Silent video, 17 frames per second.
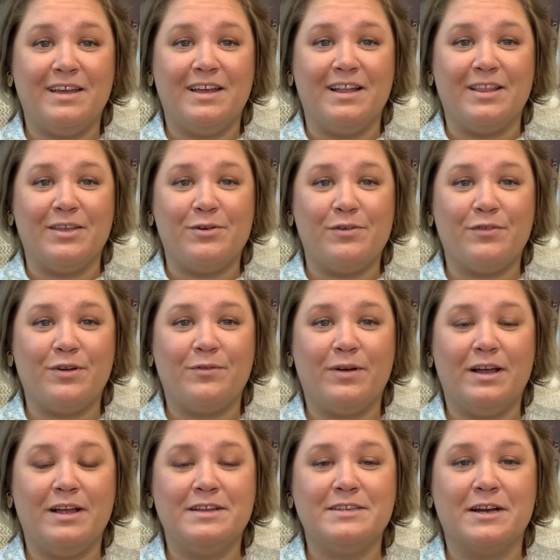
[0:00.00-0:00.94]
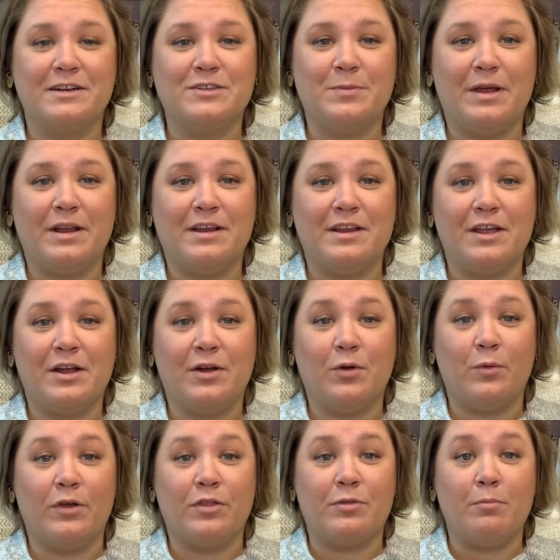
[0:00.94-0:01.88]
Hello everyone, Dr. Maiden here
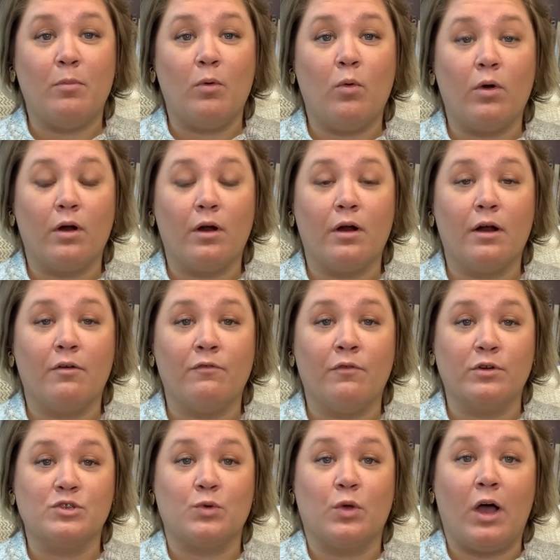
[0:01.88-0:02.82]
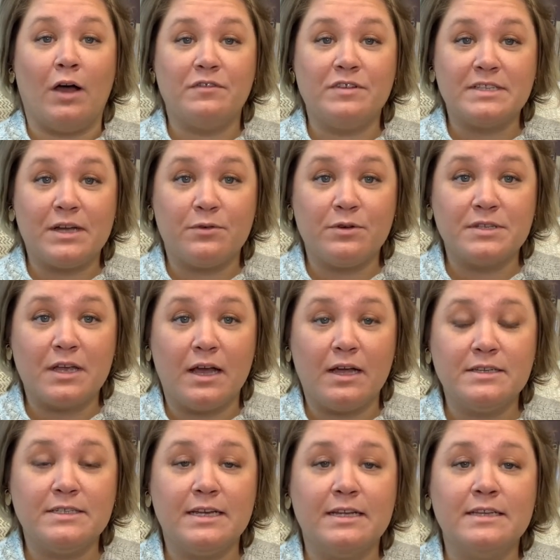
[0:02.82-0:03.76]
with more virtual office hours
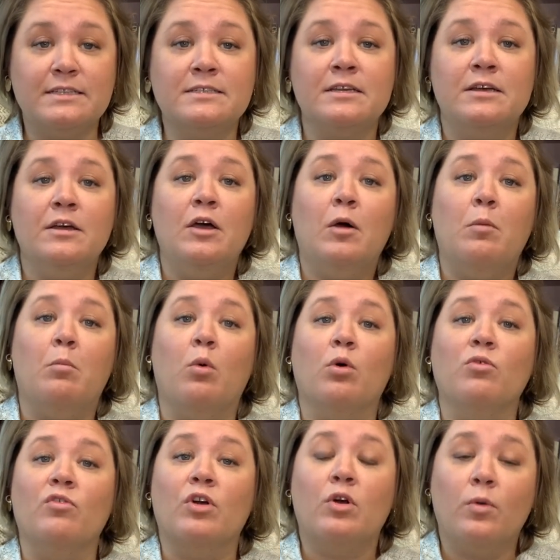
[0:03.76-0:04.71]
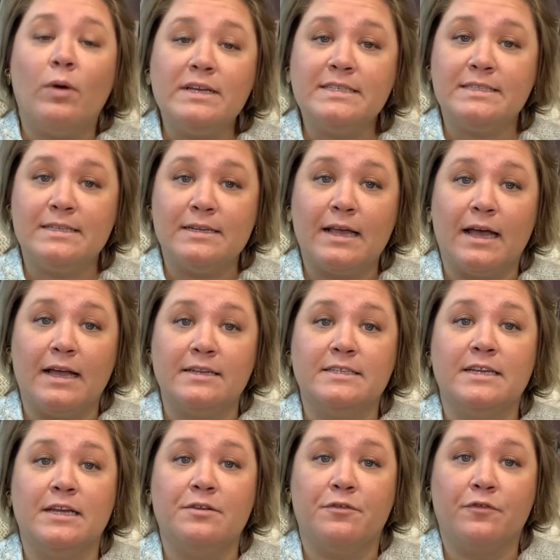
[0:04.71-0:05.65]
content, more requested
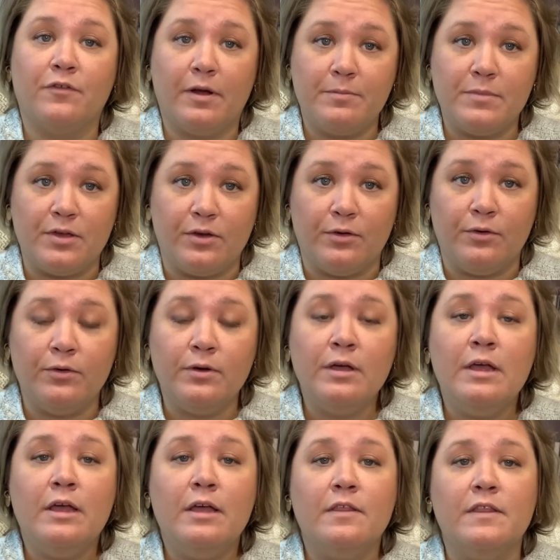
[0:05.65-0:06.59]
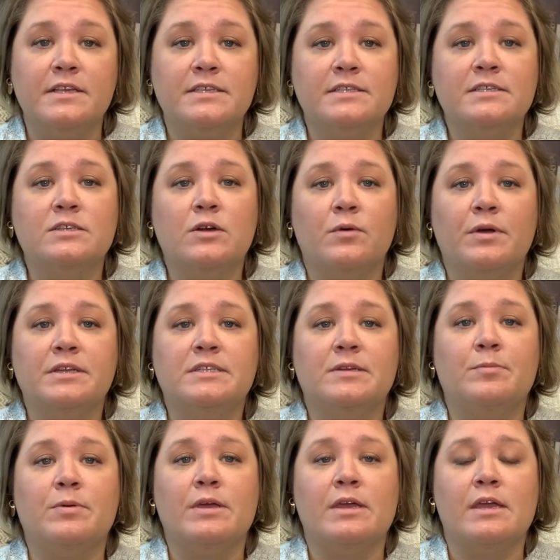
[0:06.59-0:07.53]
content from you. This is going to
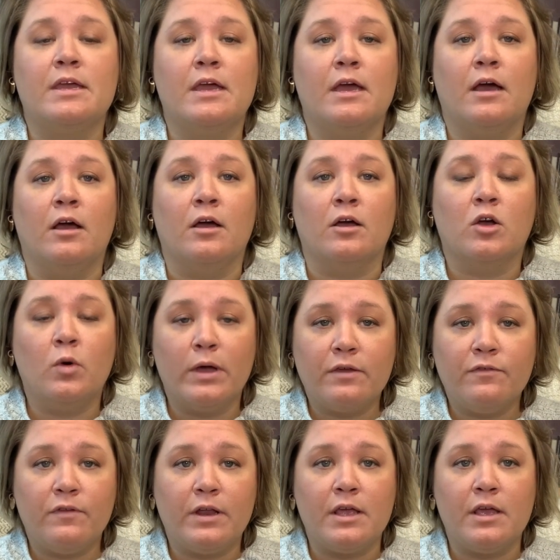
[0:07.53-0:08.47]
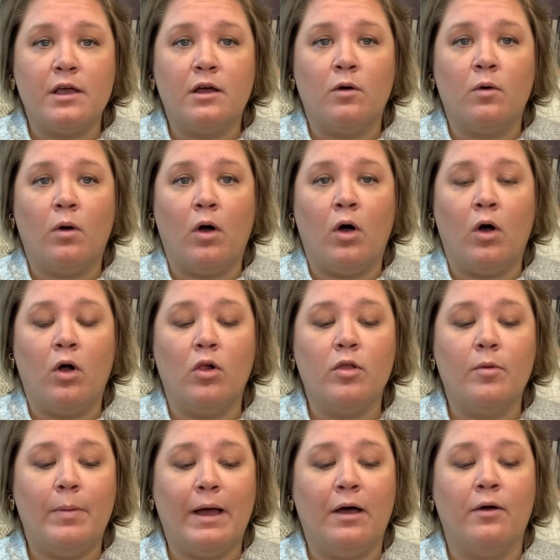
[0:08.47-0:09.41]
be a quick video all
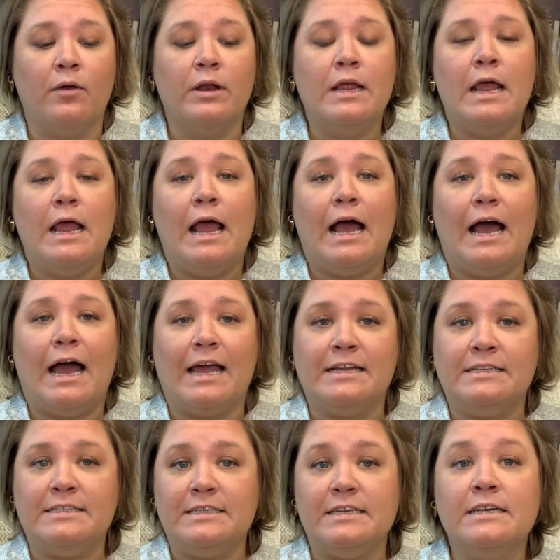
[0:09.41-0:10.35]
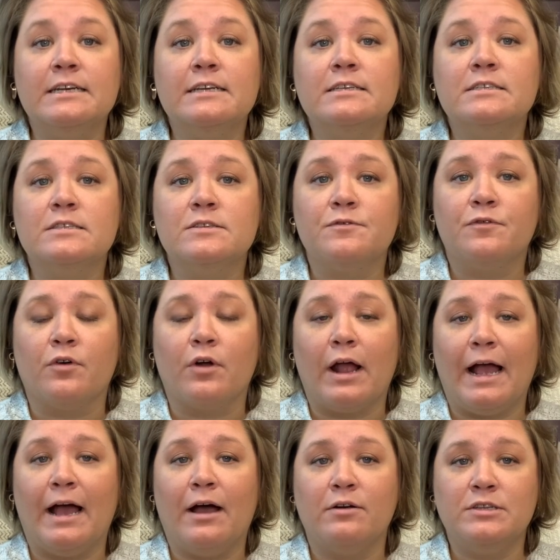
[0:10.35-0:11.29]
about ideas for
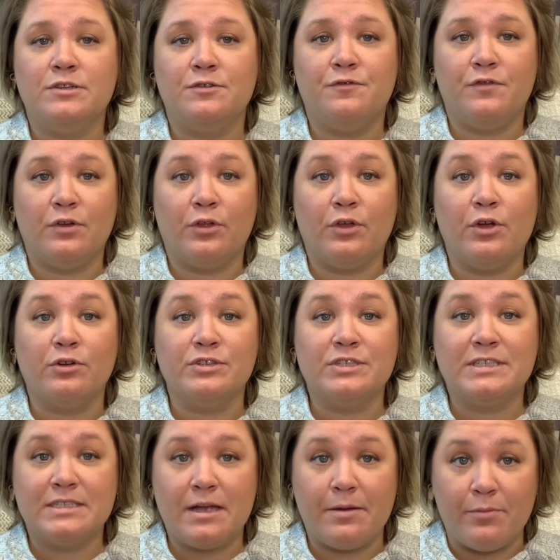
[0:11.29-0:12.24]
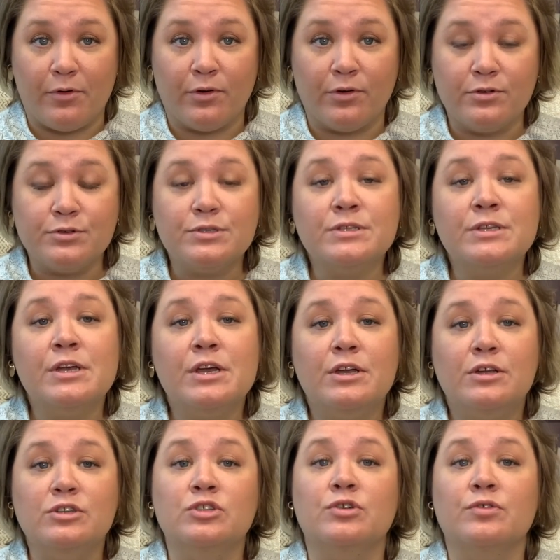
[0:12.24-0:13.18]
how to fill your summers
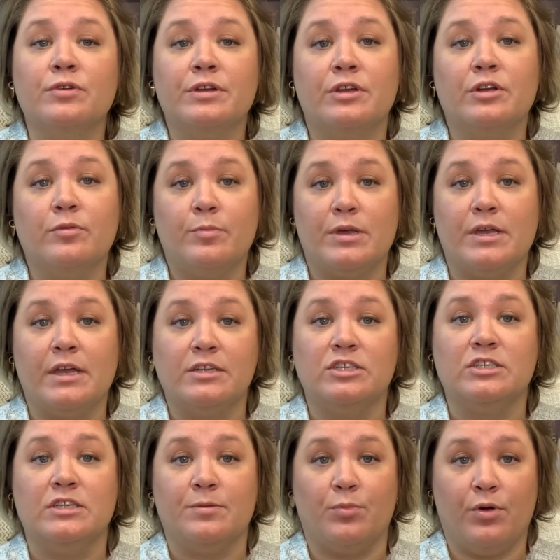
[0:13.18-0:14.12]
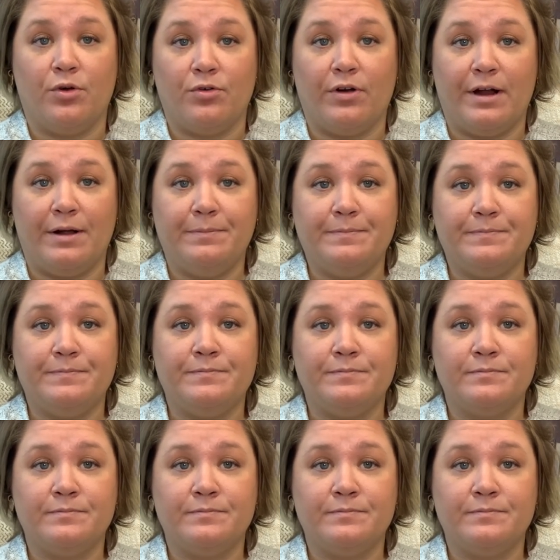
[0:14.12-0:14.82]
during your PhD program.